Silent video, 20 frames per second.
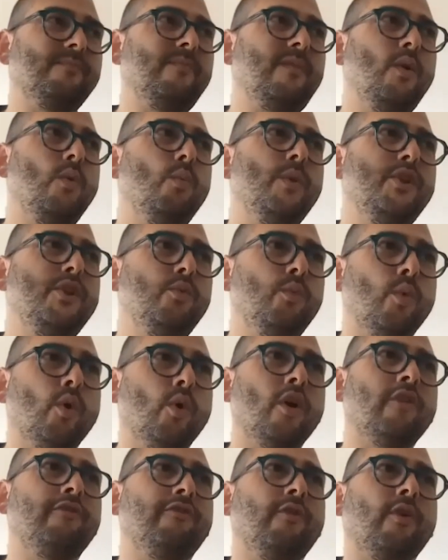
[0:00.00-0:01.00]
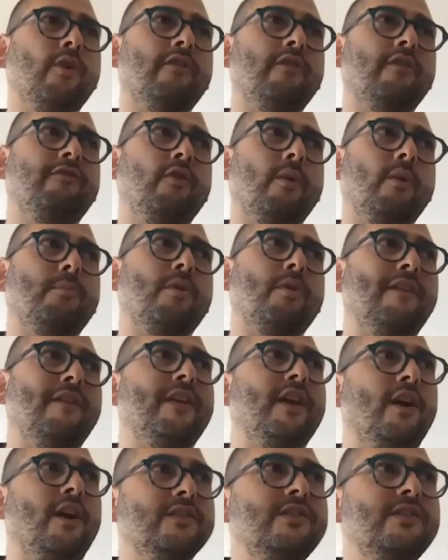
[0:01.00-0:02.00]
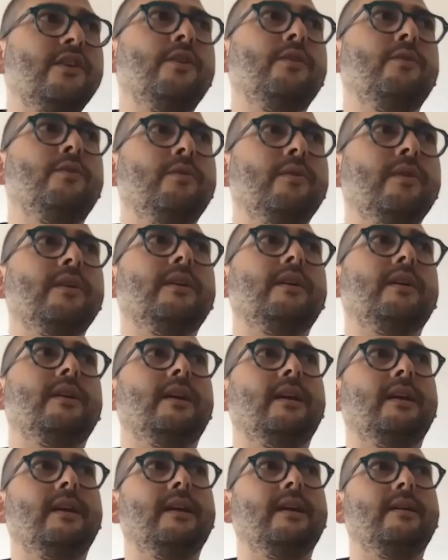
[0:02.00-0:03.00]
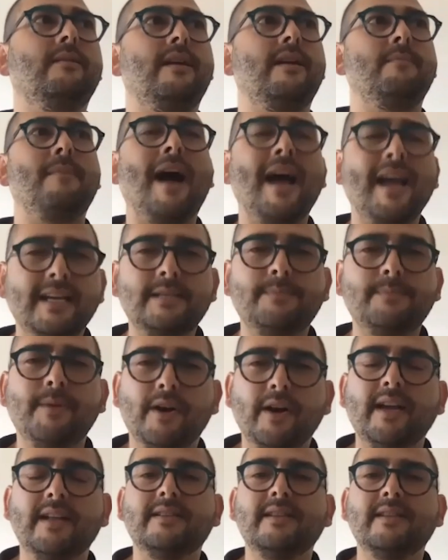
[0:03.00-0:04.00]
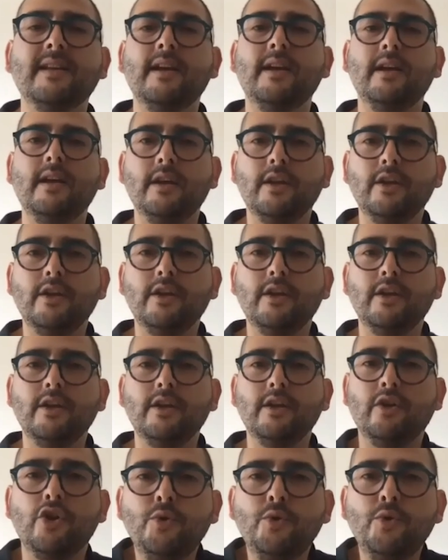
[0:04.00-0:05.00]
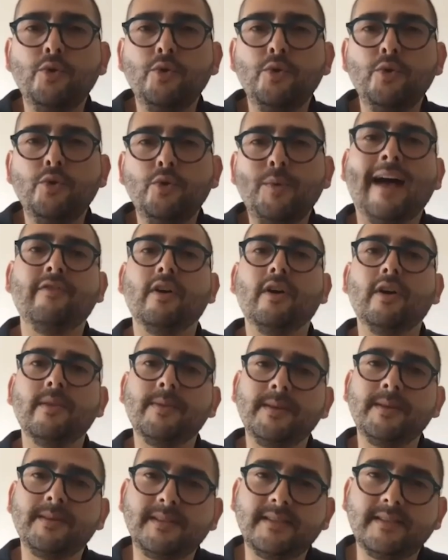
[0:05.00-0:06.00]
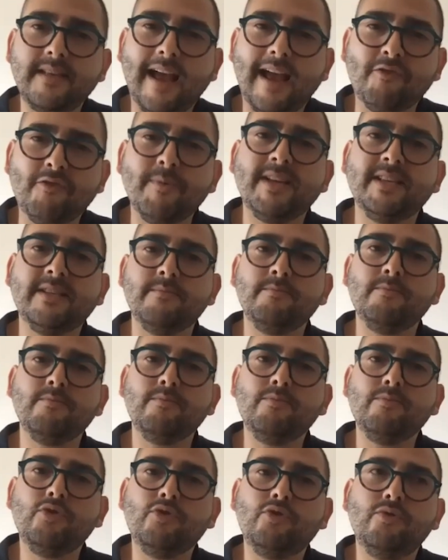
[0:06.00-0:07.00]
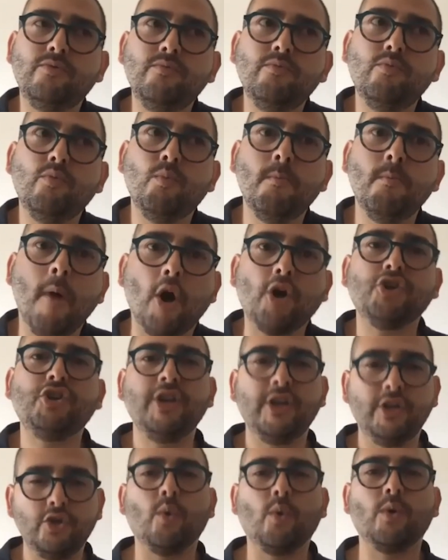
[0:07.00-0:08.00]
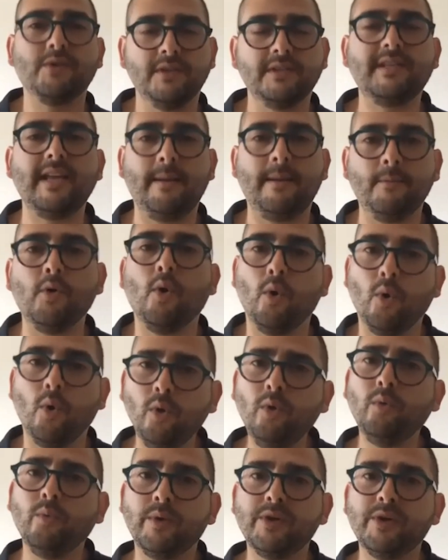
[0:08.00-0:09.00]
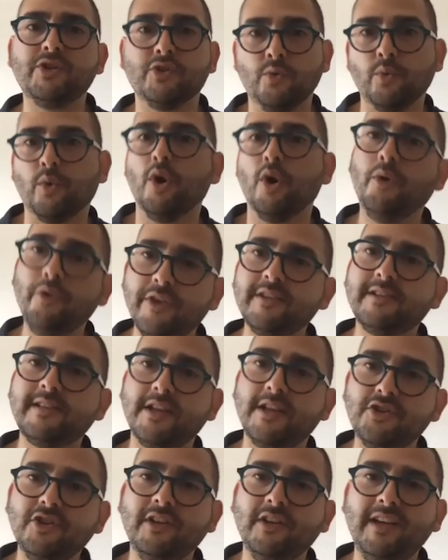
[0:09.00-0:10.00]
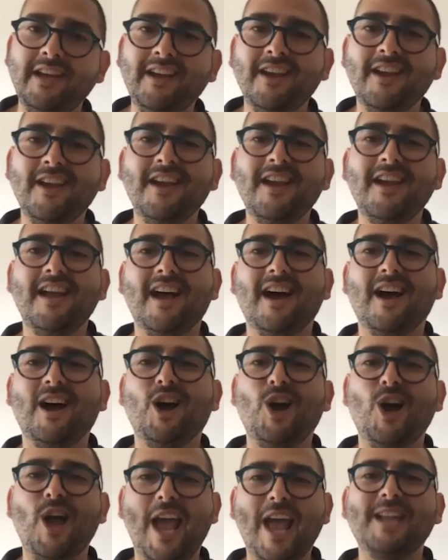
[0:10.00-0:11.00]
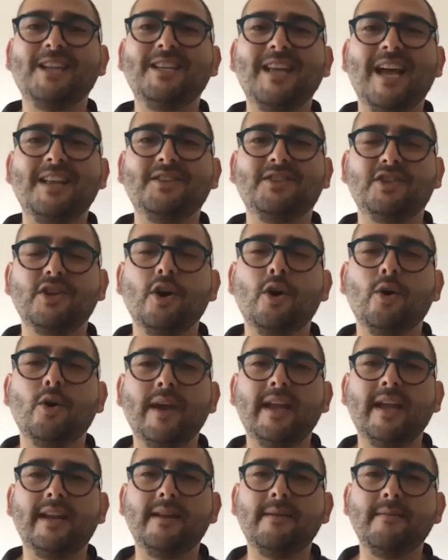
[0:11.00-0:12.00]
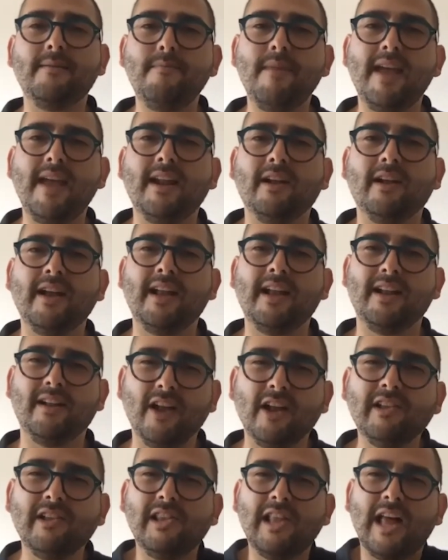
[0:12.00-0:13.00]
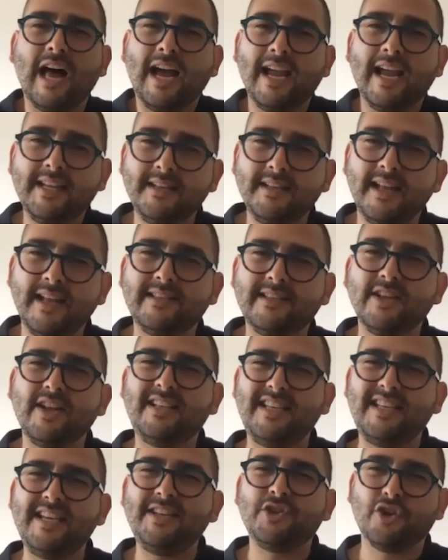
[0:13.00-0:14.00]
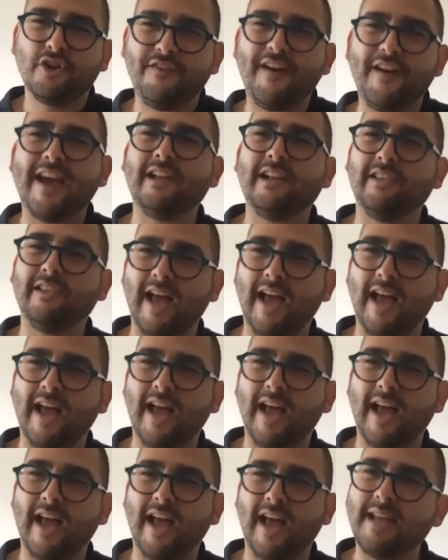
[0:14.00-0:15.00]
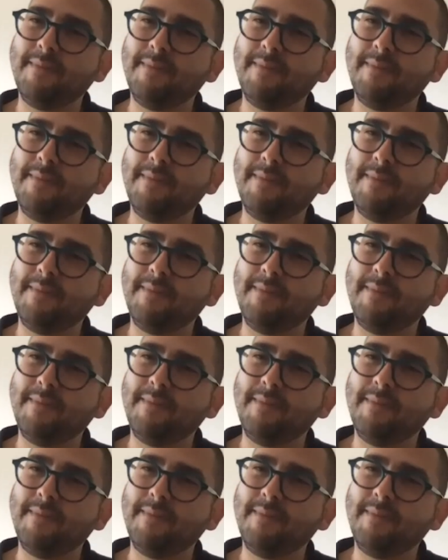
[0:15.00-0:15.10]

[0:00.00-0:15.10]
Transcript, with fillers: when you work for a for profit, also uh, in my experience, you you know you have this everybody's marching towards the same goal, which is mm. growth essentially. Uh, and and so it it it align. it's easier to find alignment